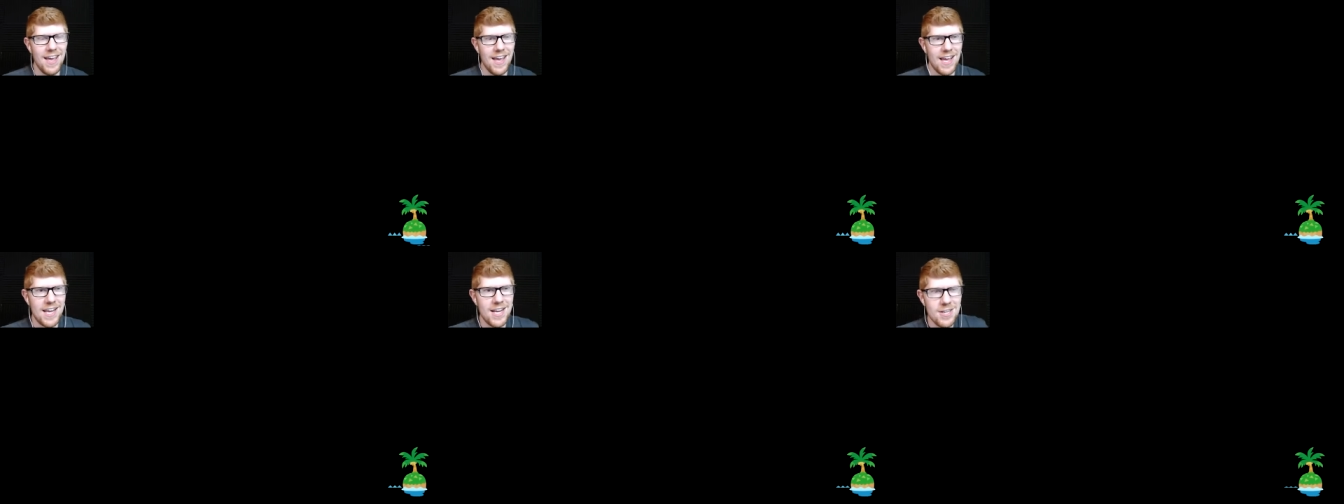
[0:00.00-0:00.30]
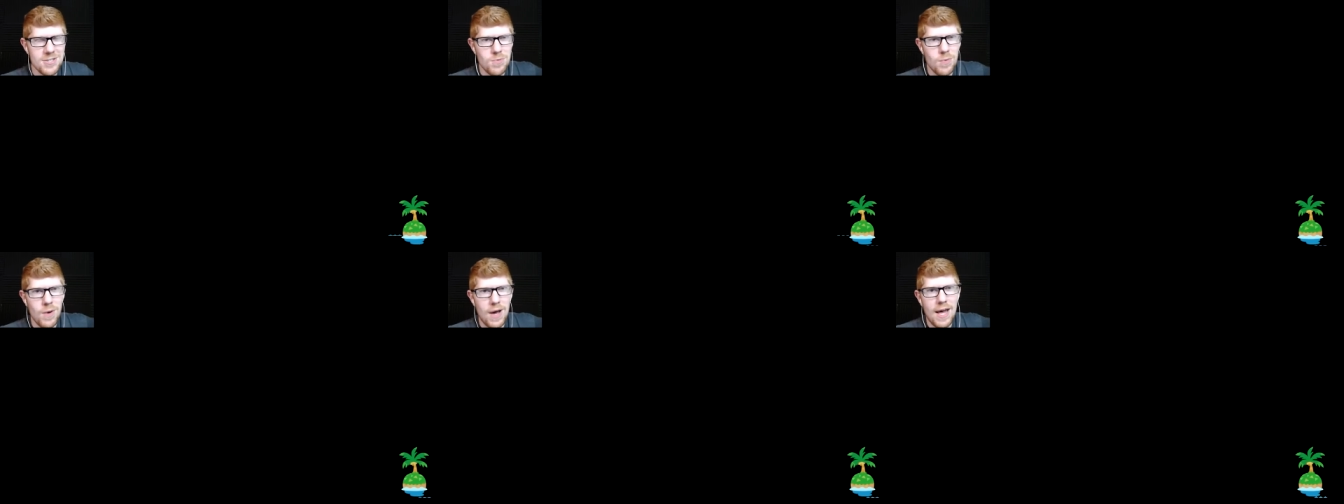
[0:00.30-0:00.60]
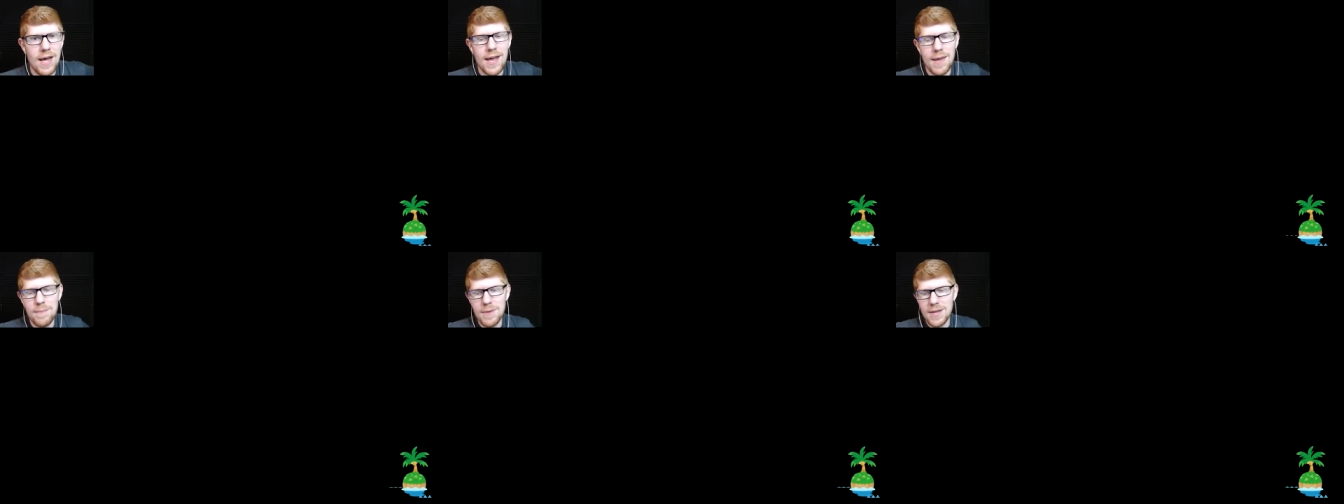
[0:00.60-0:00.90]
Here's
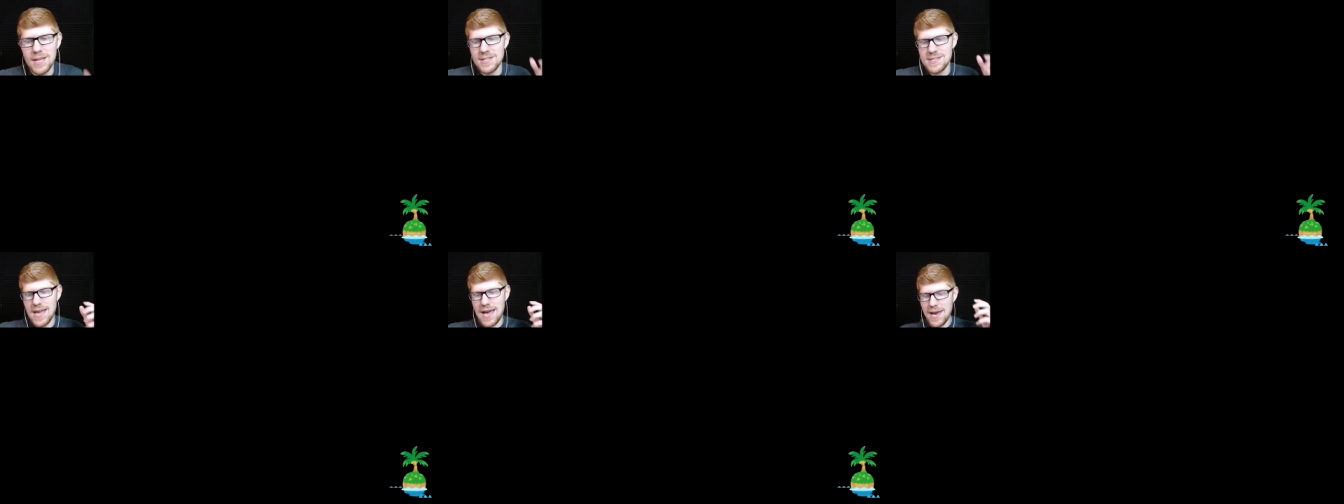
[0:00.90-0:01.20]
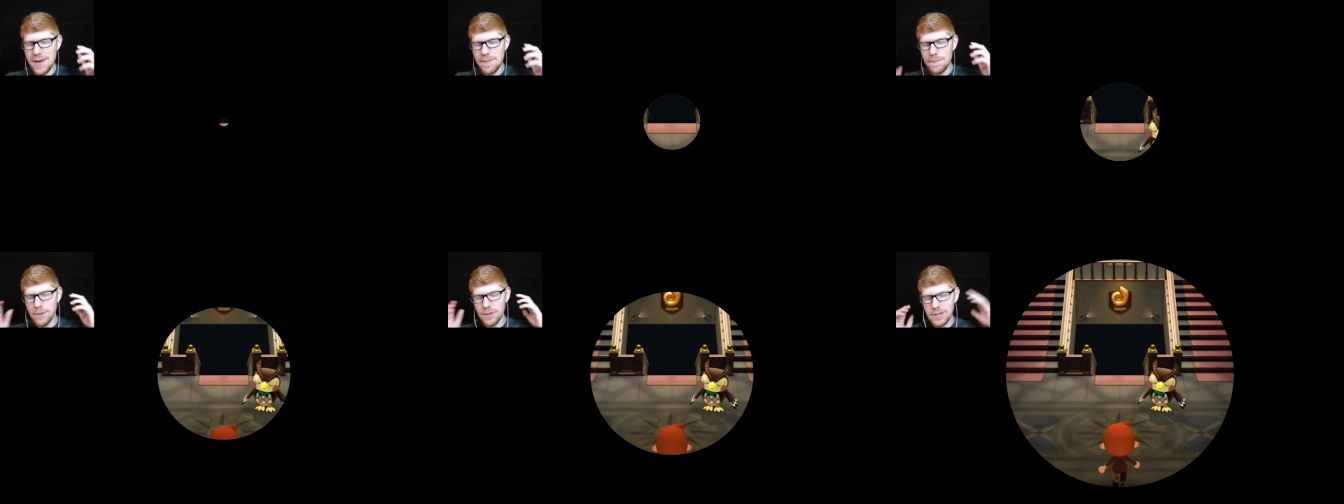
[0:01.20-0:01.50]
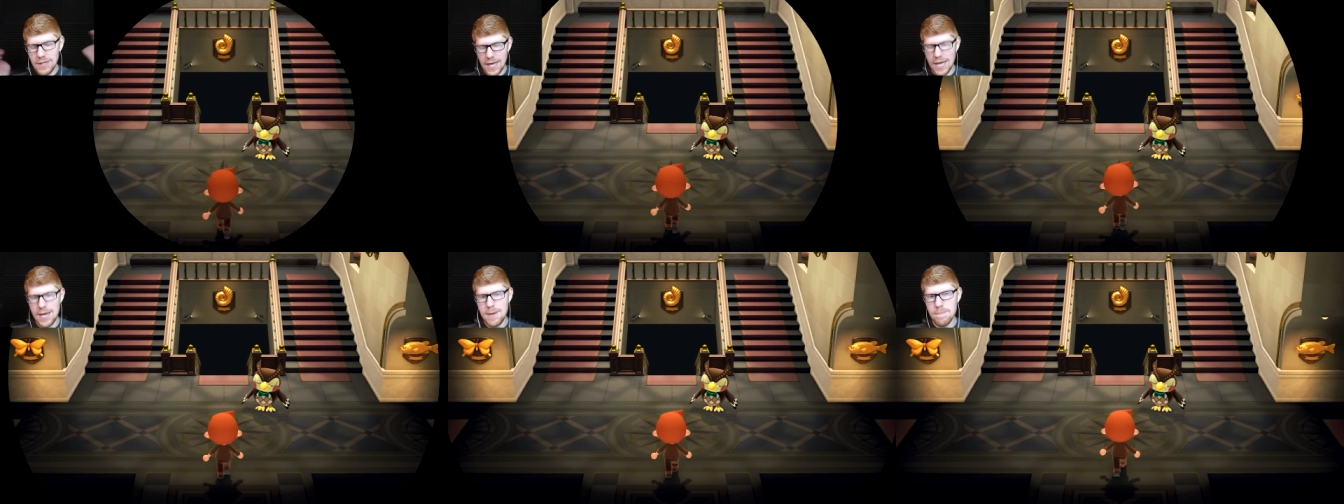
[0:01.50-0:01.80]
why because I
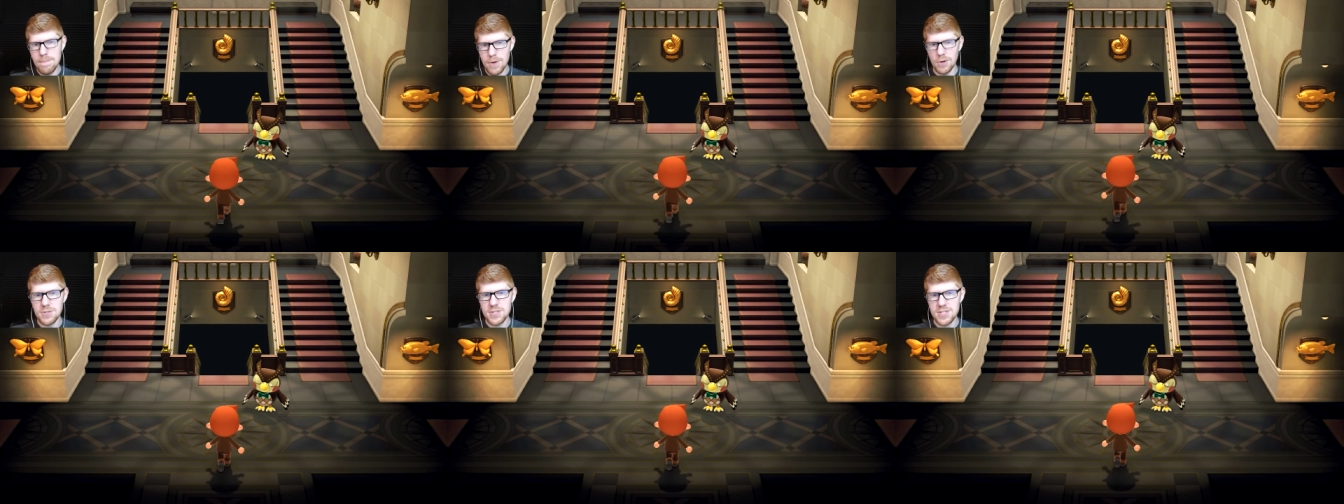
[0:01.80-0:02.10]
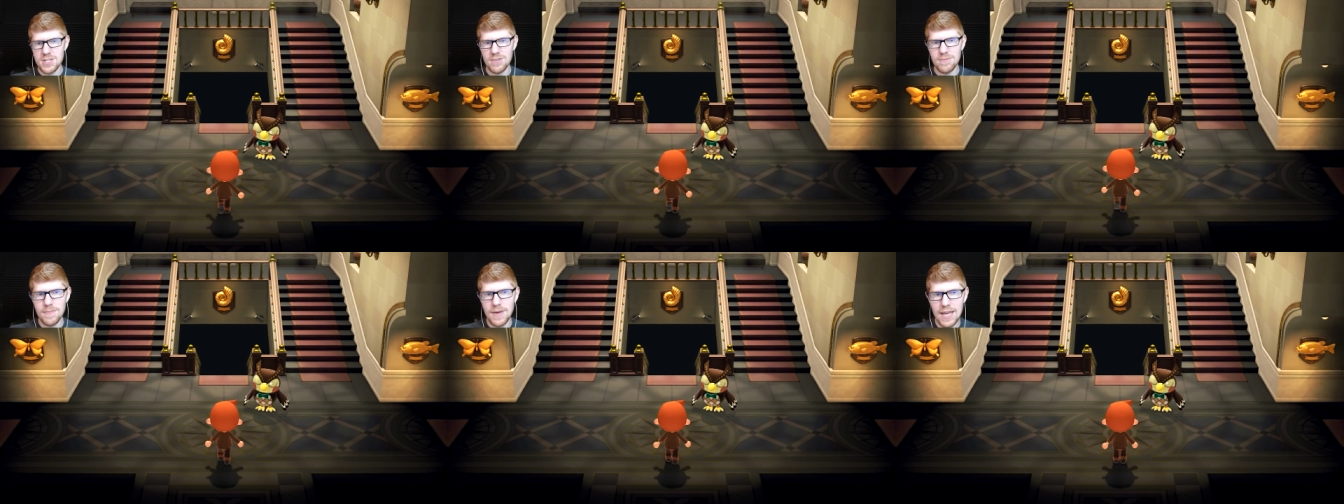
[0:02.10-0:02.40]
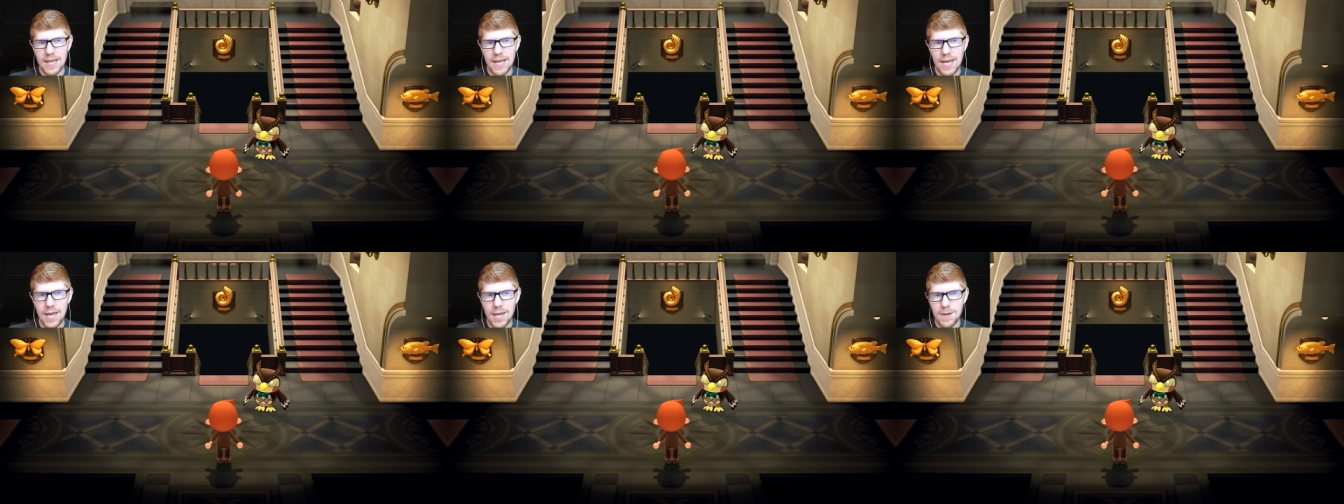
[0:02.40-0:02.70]
play most of
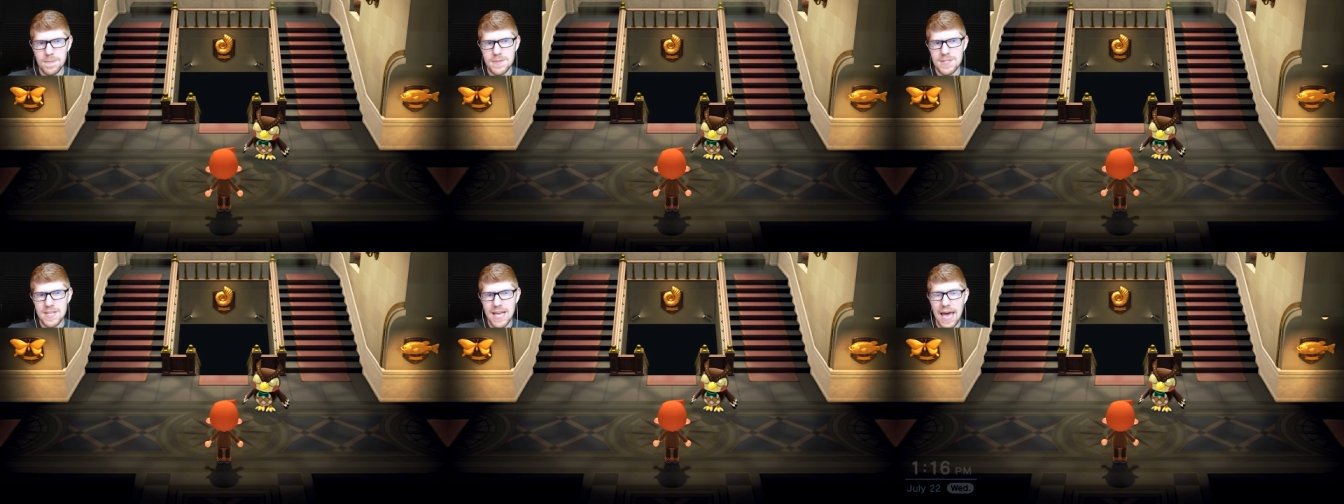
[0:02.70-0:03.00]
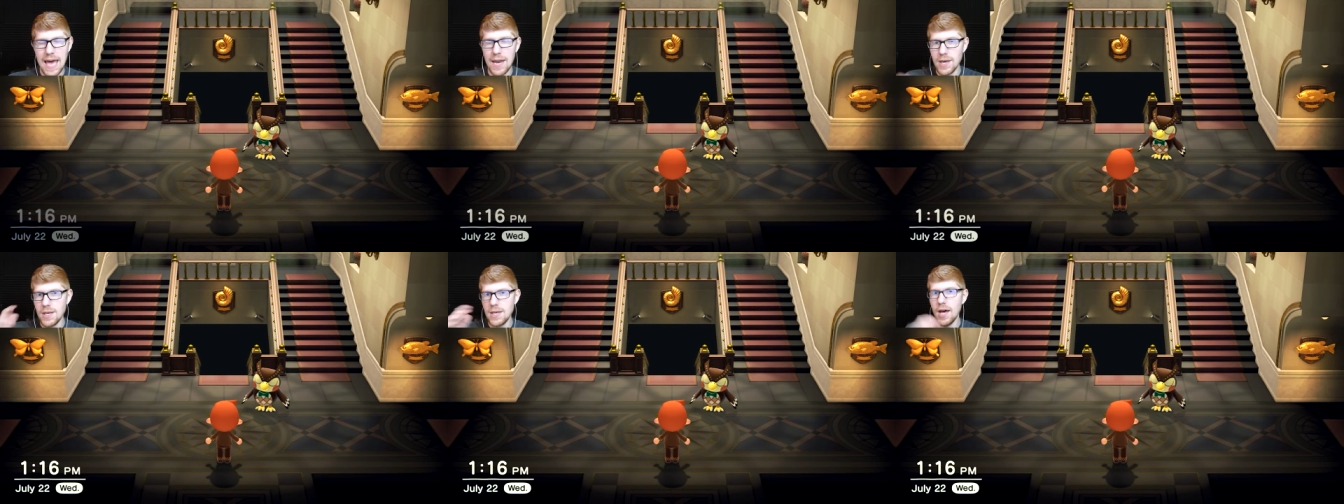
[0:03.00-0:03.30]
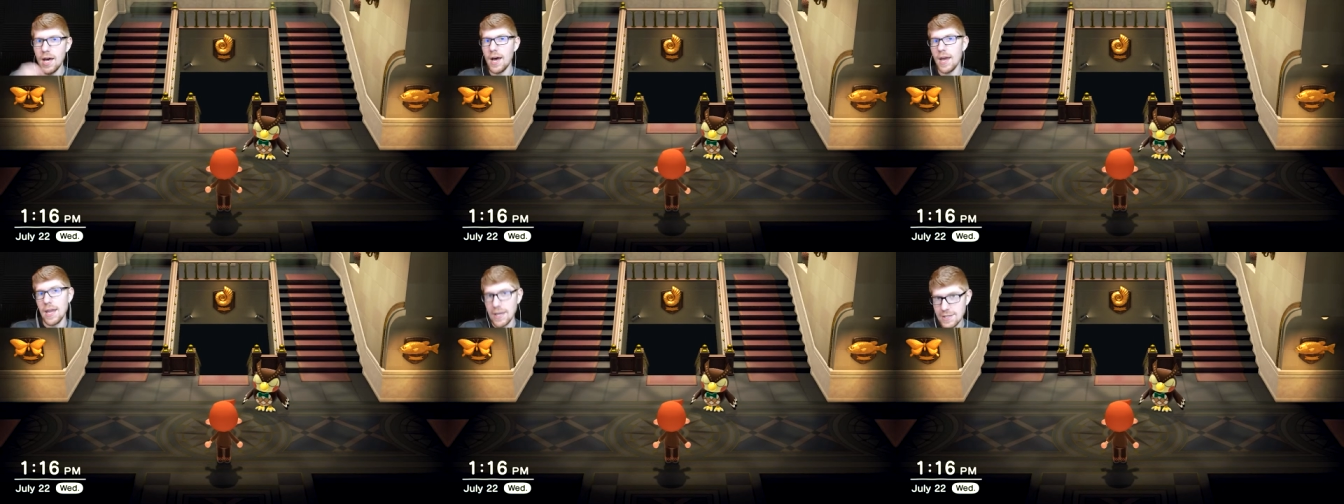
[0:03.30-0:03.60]
my games at
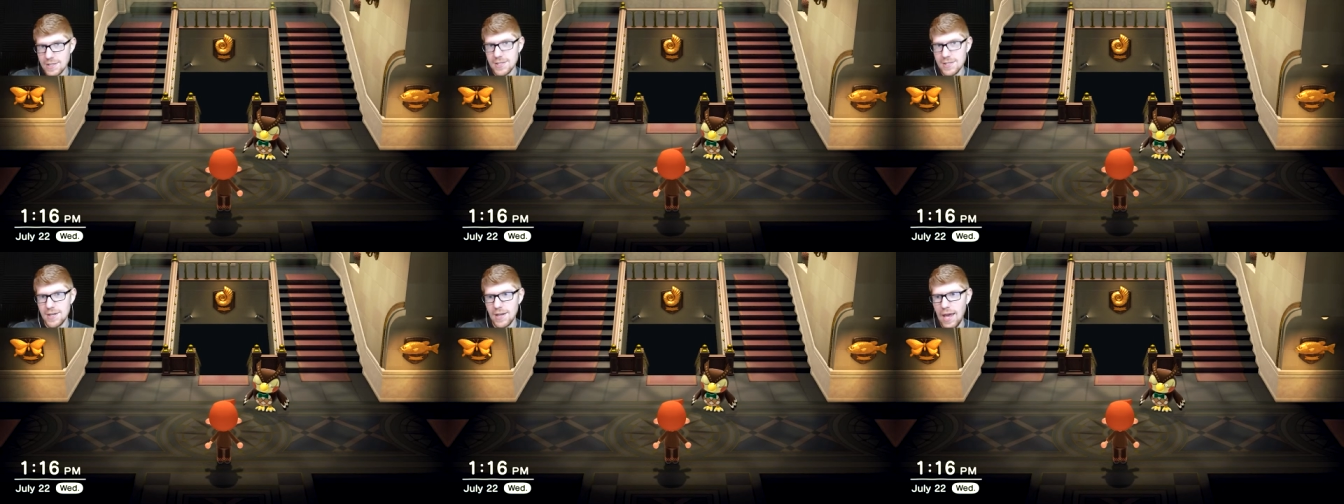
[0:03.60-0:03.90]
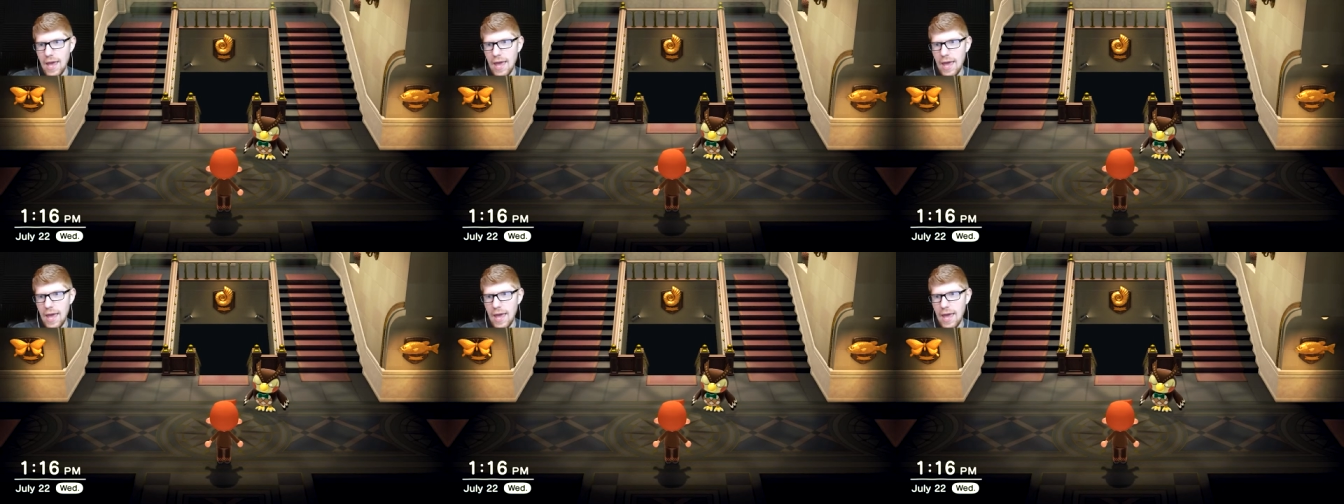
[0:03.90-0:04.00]
night